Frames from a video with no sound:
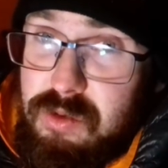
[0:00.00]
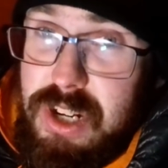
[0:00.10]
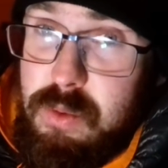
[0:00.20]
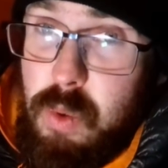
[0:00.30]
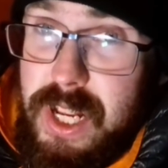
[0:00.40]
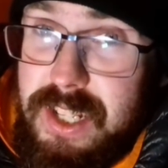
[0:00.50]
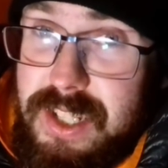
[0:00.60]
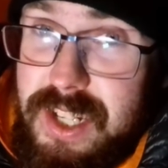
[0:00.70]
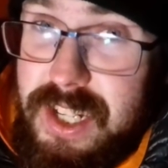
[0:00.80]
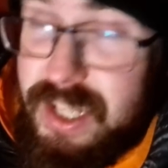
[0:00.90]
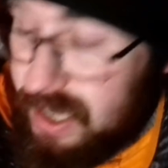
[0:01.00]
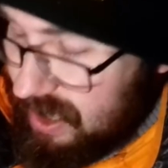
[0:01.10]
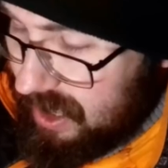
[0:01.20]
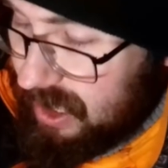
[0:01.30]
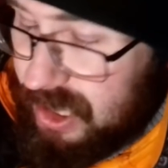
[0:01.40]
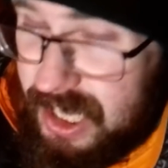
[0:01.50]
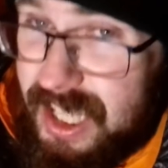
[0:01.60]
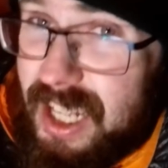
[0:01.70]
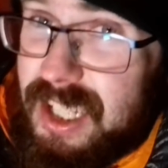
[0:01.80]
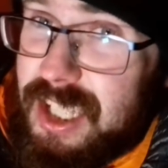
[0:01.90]
or really windy and you
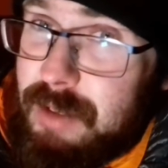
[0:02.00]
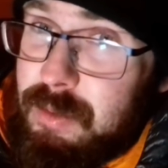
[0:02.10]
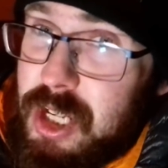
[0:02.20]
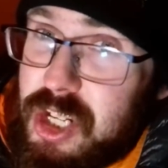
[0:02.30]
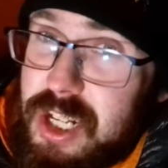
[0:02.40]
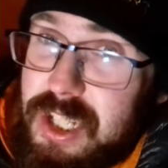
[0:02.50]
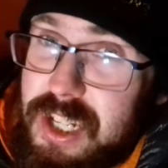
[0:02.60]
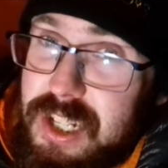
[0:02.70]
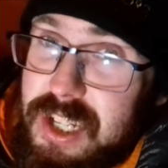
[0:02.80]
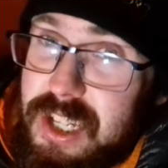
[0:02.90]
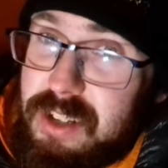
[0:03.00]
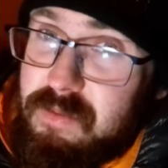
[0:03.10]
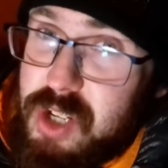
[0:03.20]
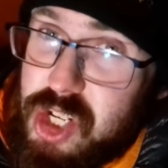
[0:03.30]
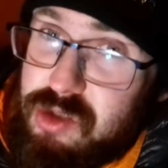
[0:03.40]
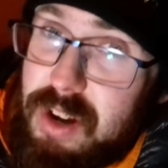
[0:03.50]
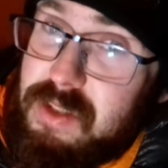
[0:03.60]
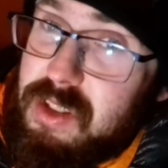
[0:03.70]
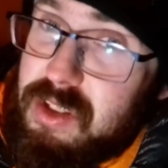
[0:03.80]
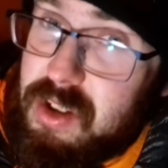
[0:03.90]
need that semi-geodesic strength